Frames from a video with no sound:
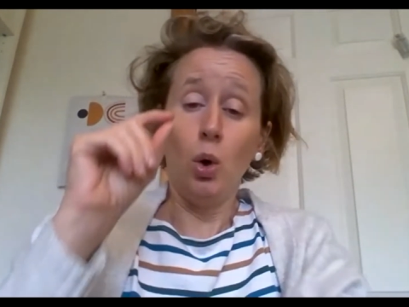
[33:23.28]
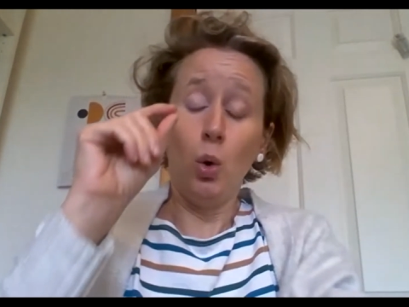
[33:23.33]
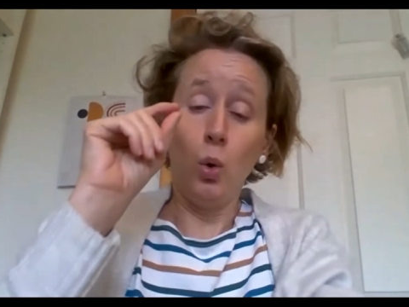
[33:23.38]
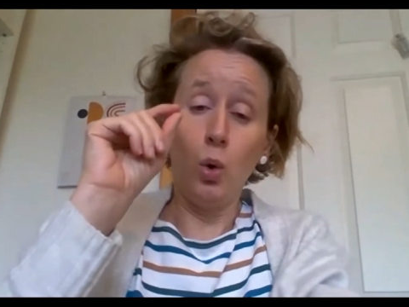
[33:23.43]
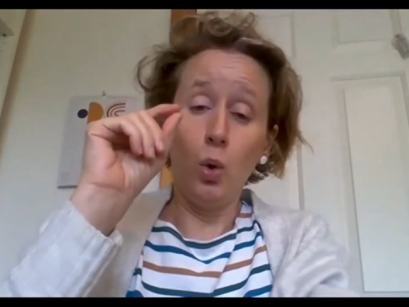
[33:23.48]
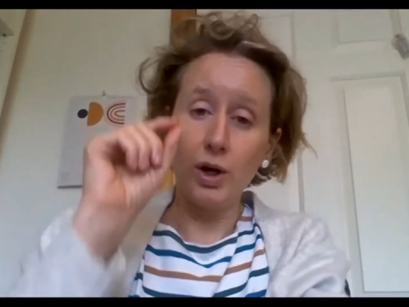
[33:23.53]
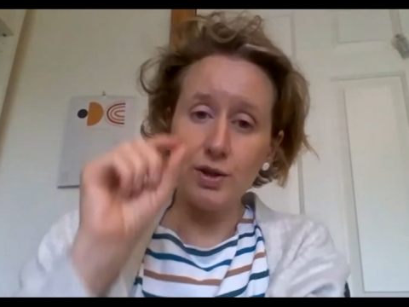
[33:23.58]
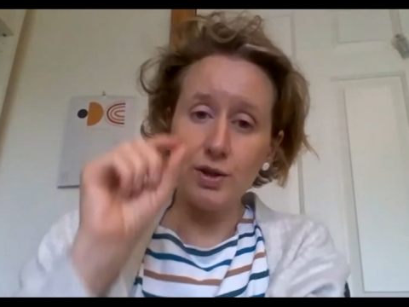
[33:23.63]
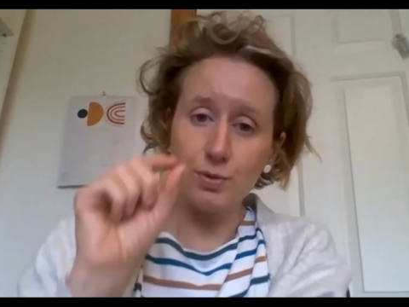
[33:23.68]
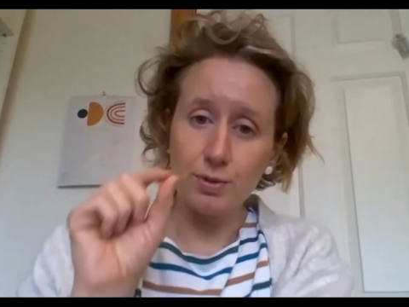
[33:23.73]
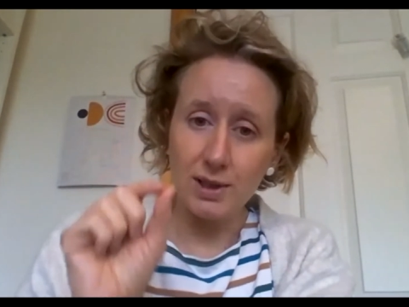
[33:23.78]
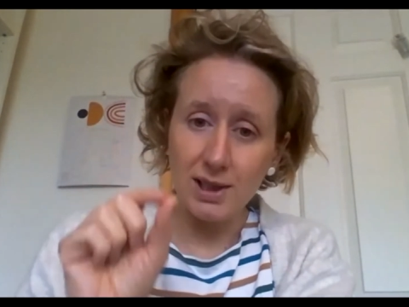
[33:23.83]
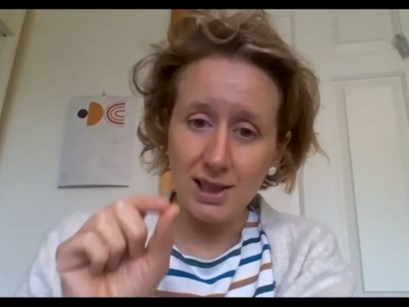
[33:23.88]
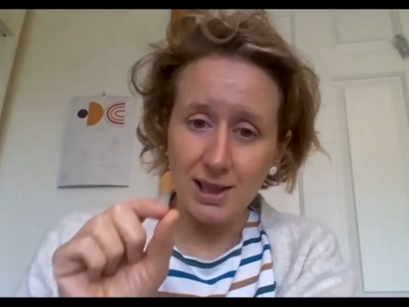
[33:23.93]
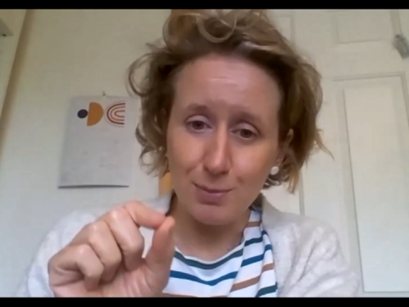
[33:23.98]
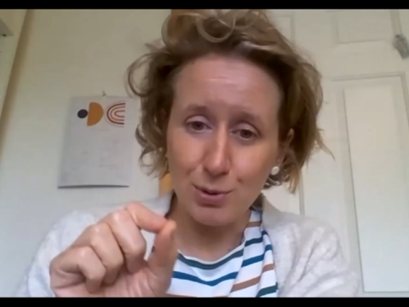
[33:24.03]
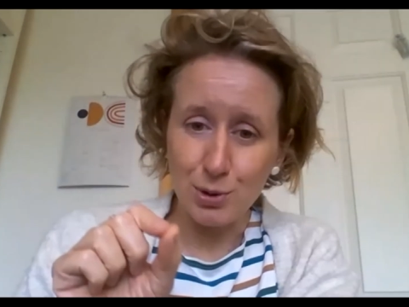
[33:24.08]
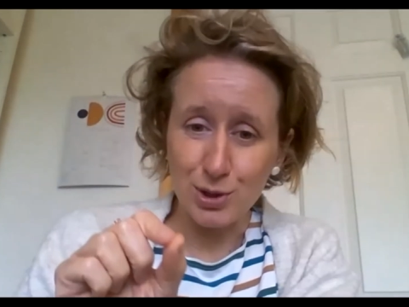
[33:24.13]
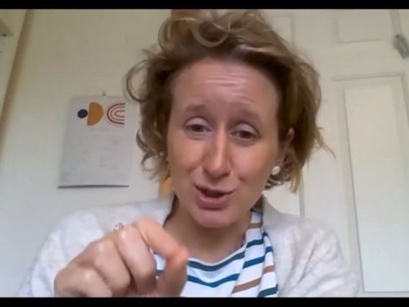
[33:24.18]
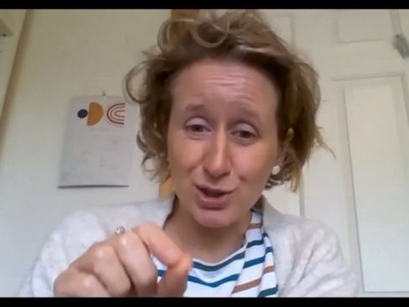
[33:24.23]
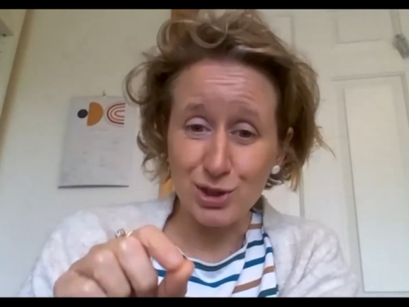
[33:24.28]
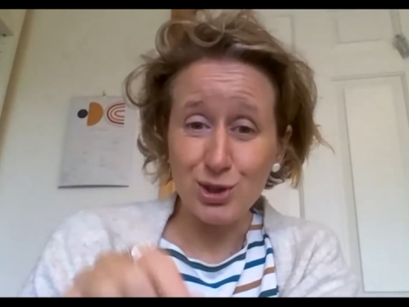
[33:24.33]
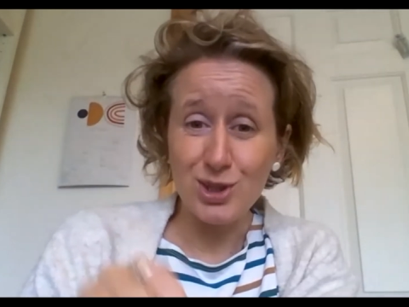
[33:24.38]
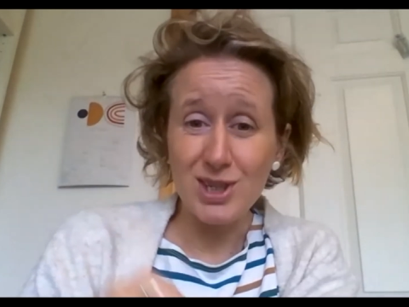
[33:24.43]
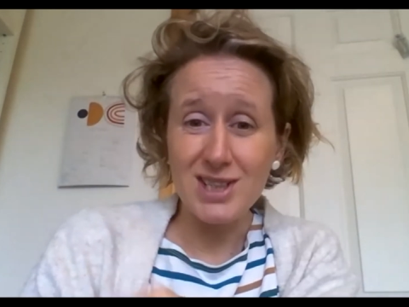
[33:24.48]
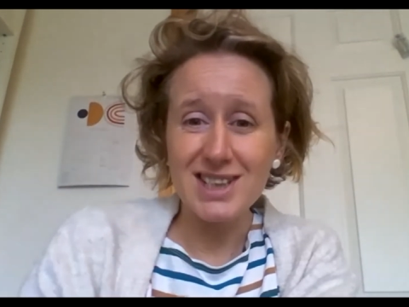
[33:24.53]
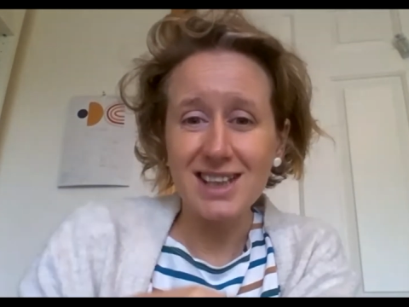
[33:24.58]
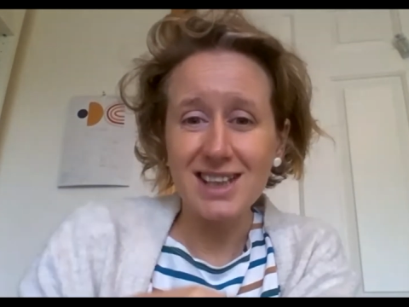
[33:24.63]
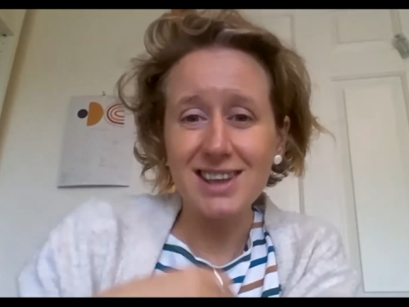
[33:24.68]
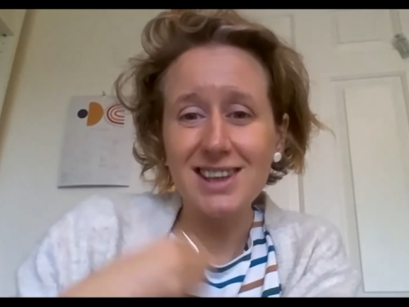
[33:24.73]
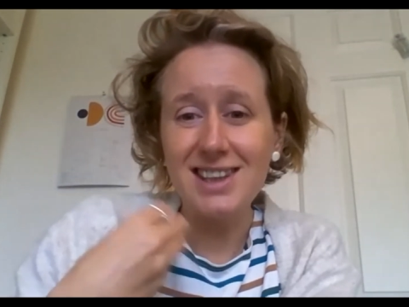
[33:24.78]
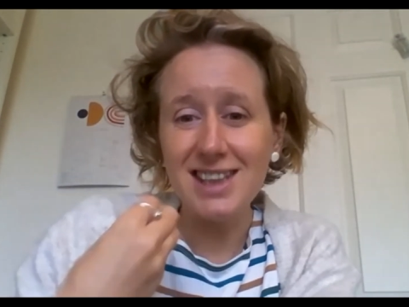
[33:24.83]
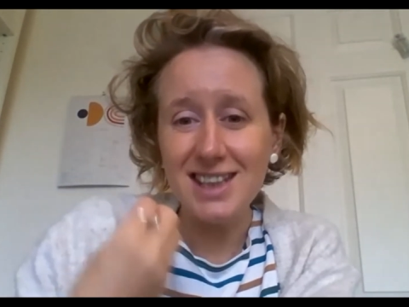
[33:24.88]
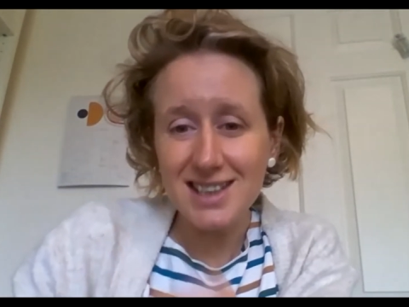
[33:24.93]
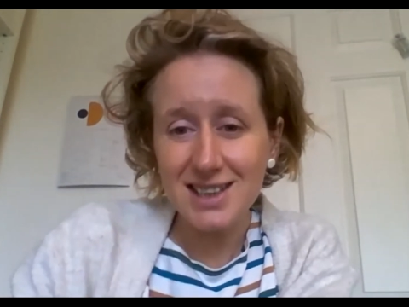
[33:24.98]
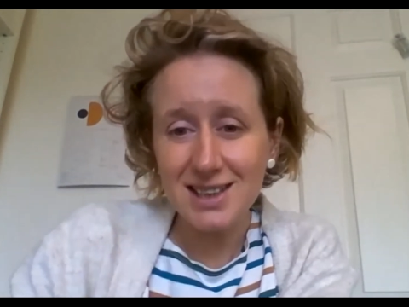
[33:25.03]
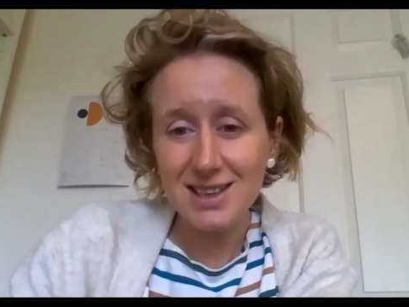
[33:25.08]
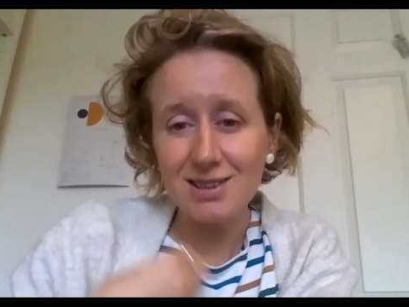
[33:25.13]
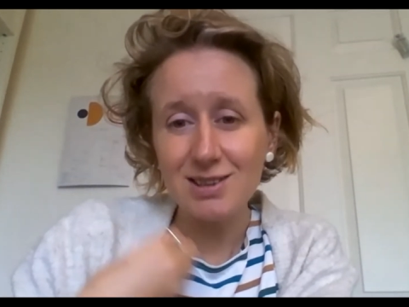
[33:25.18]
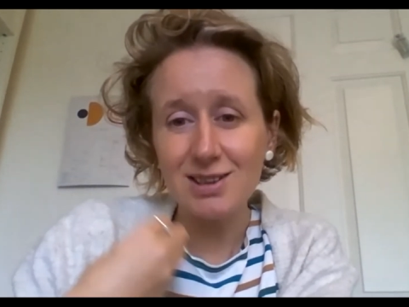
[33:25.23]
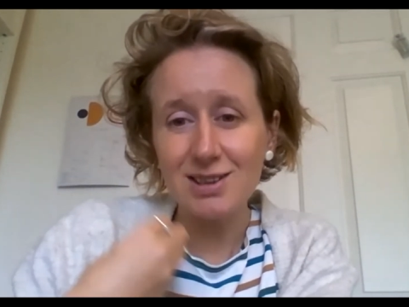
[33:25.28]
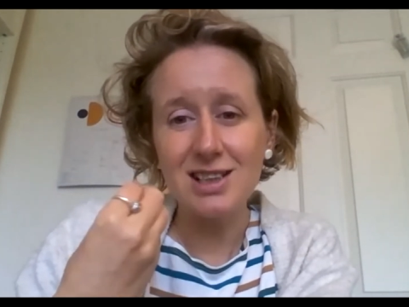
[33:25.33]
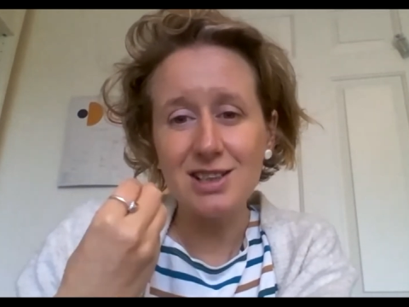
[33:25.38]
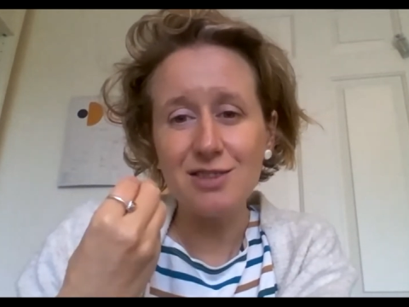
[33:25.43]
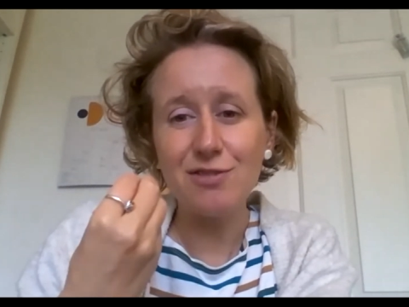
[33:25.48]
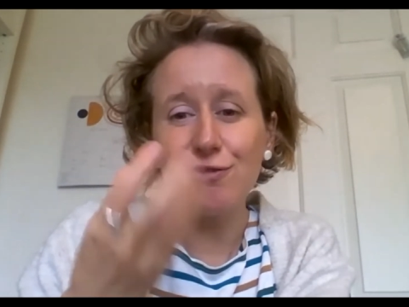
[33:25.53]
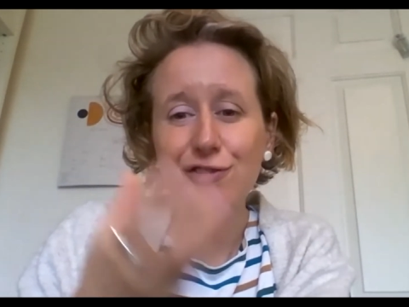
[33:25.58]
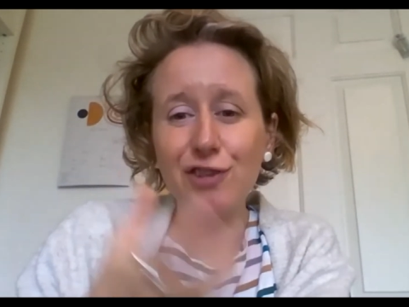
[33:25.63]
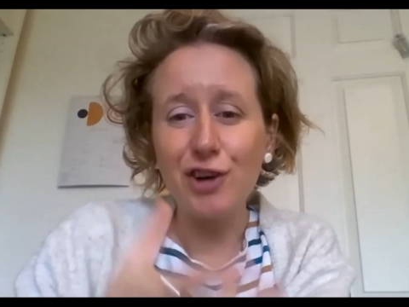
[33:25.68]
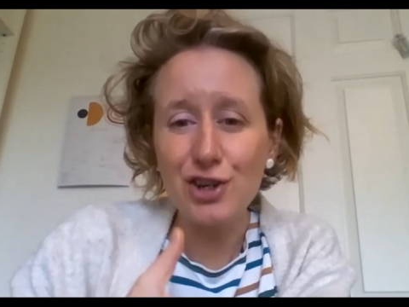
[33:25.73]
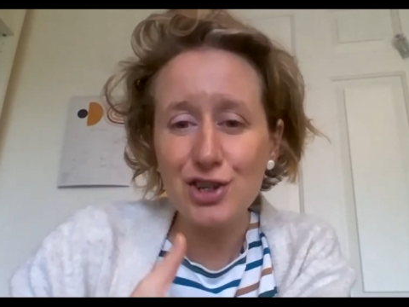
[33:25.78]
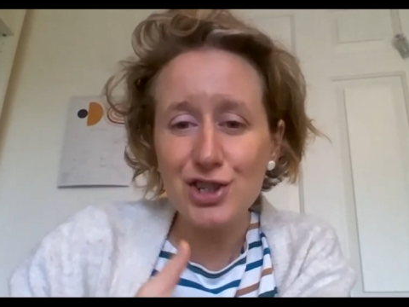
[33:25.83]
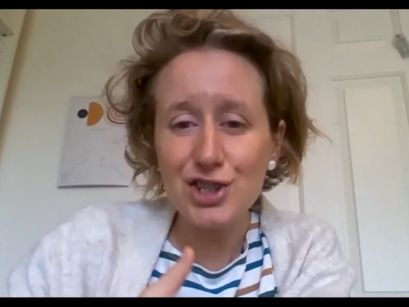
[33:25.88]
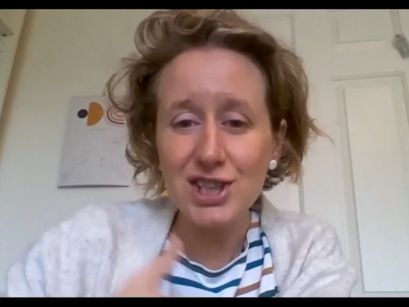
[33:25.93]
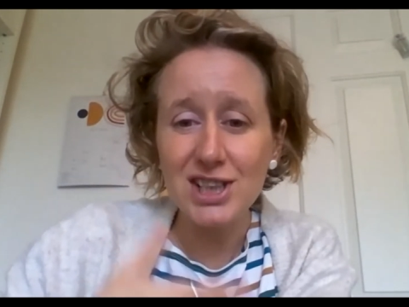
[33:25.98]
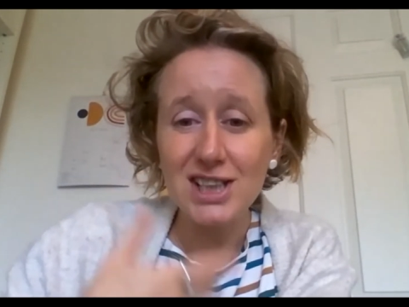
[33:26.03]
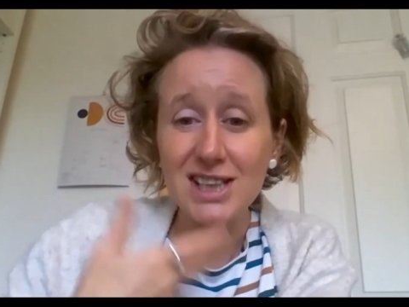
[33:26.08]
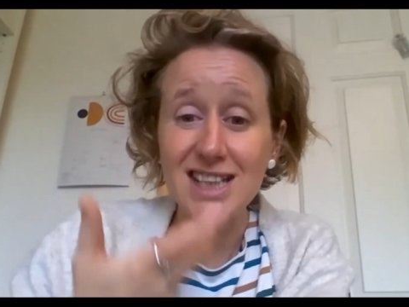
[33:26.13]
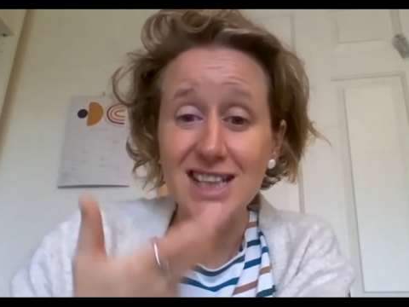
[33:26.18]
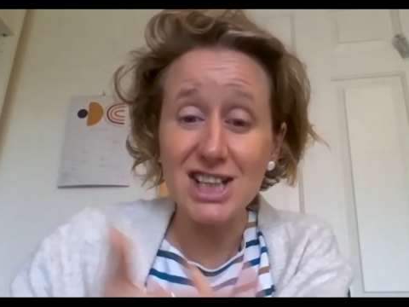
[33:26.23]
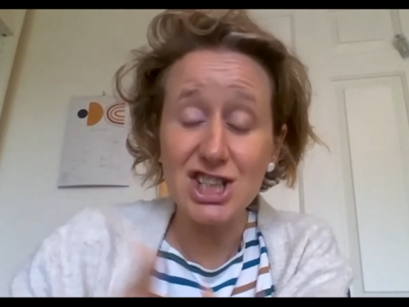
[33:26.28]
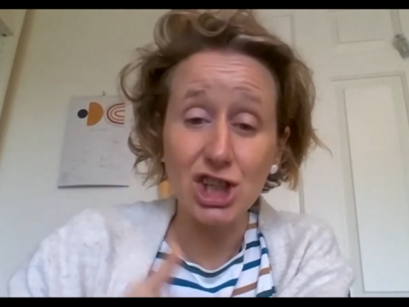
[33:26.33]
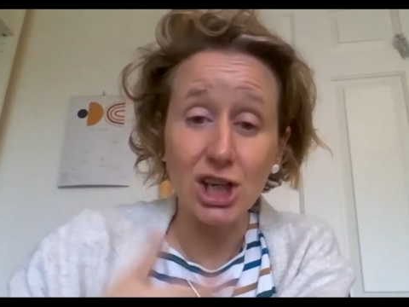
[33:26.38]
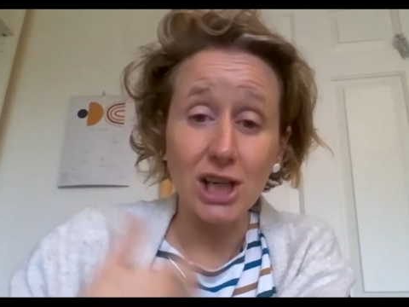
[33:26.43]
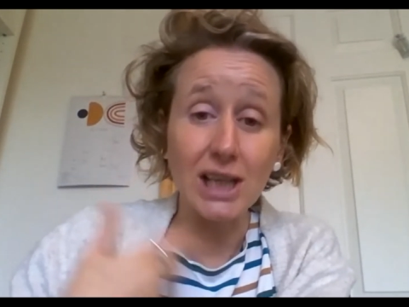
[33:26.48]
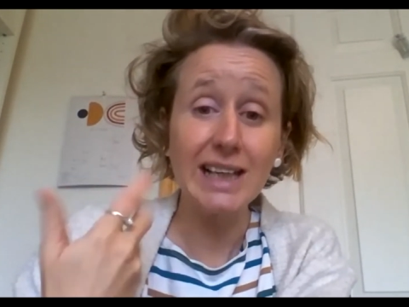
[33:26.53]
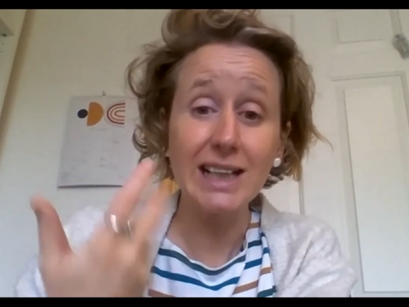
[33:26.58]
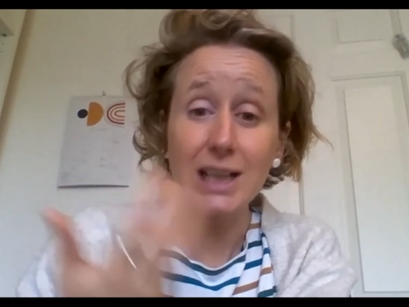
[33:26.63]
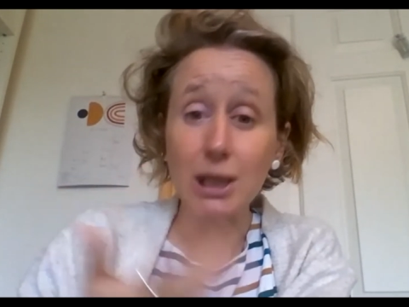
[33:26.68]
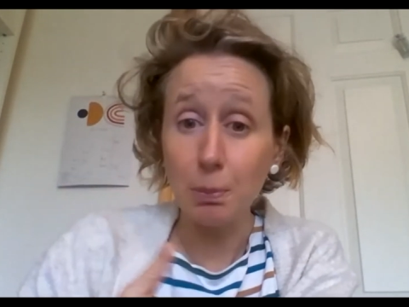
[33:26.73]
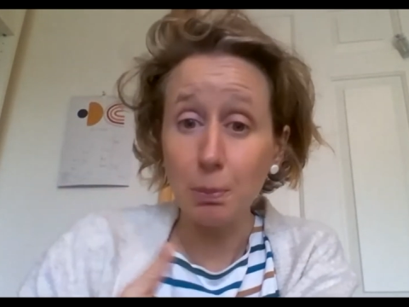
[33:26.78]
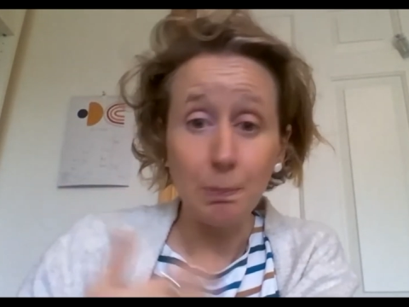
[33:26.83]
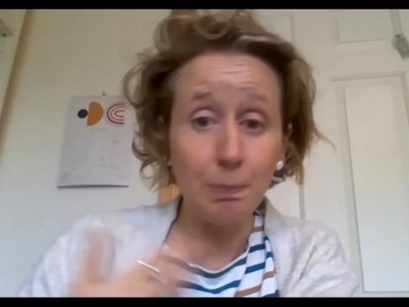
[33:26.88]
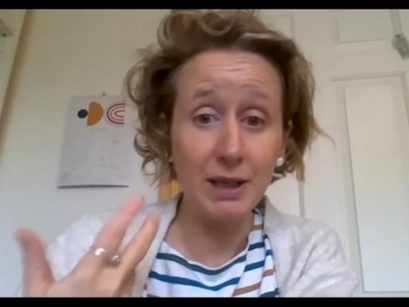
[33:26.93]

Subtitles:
What is really important to do is that this first initial little